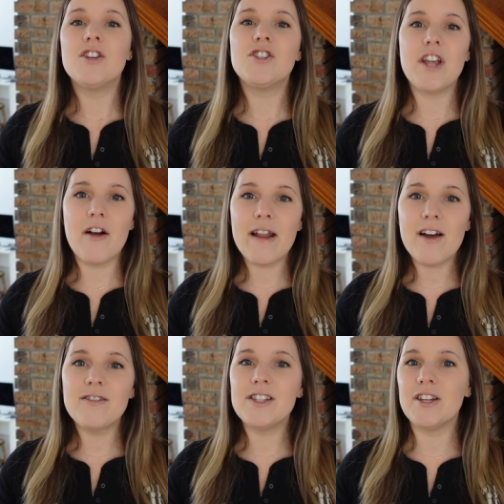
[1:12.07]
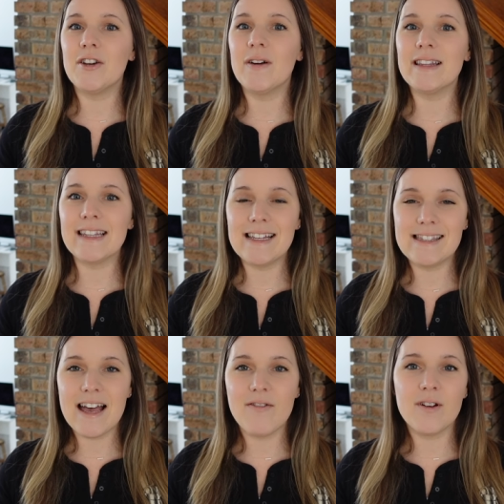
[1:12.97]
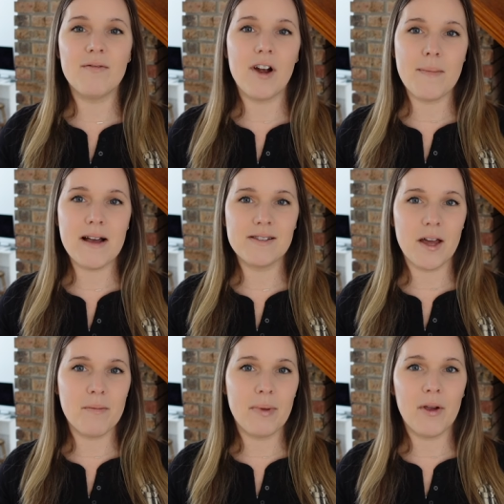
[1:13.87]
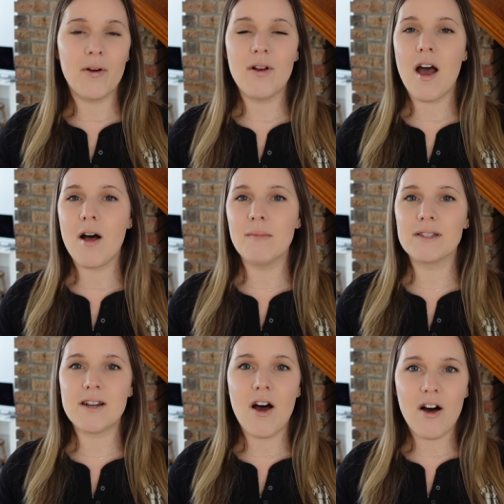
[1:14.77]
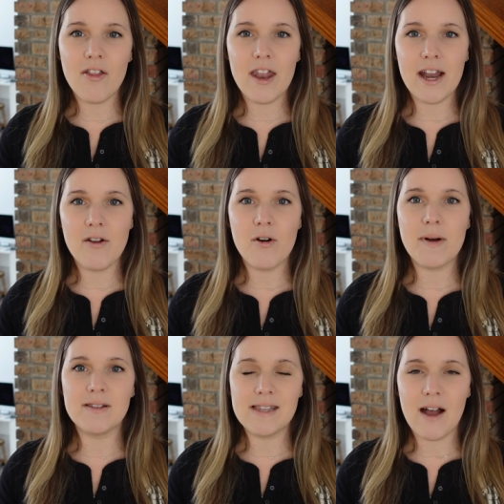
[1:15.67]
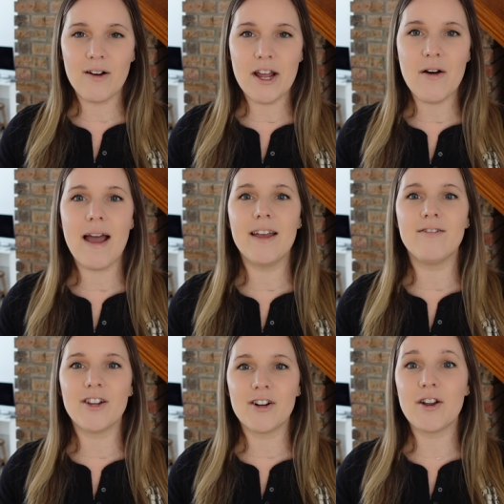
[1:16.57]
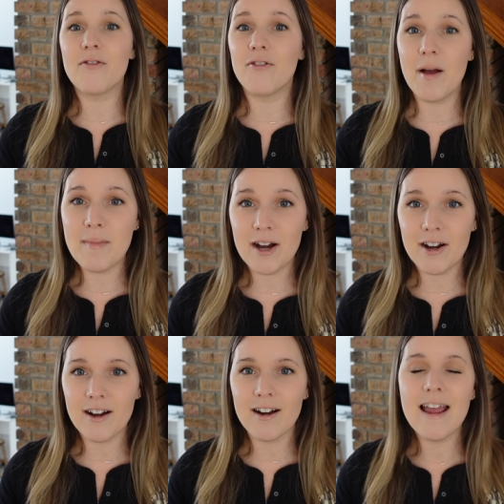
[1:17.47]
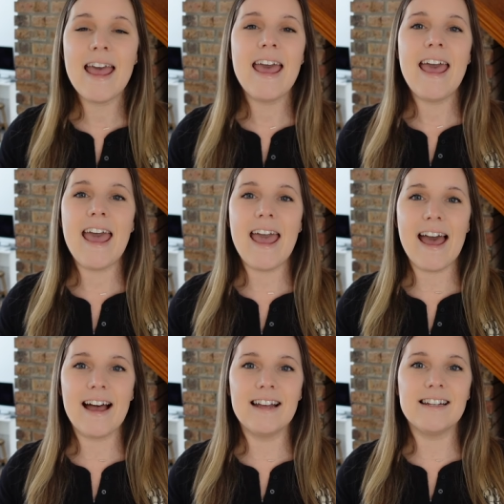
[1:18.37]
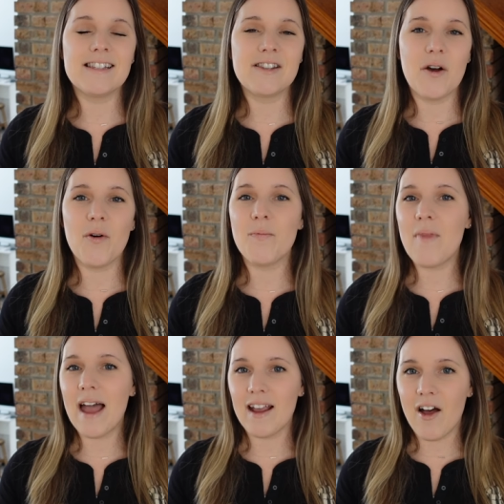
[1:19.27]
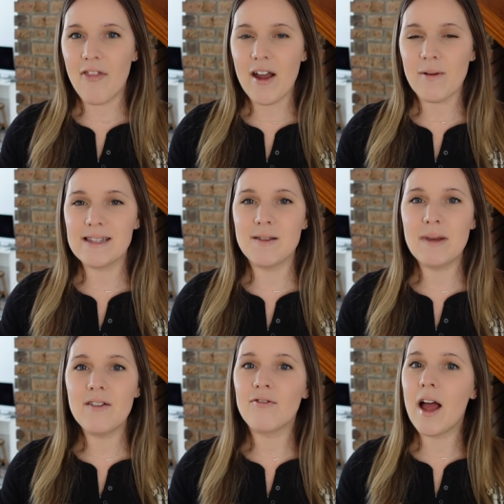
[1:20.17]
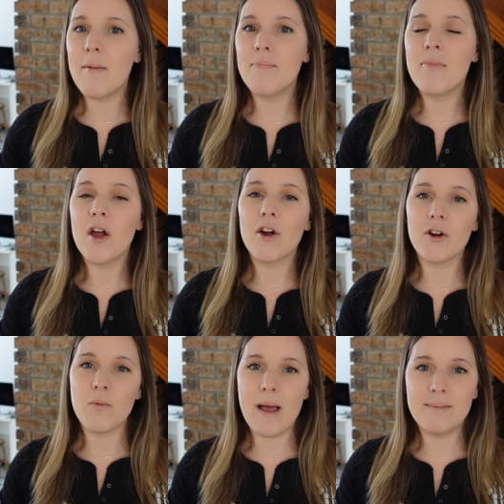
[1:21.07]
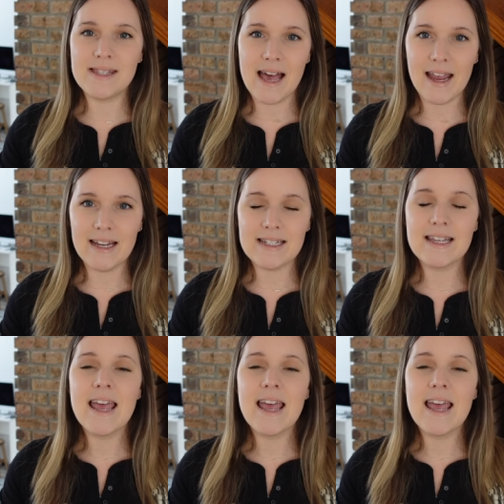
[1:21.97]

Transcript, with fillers: Shout out to Lisa from Farmhouse on Boone. Almost all that I know about sourdough I have learned from her. And so I got that recipe from her website.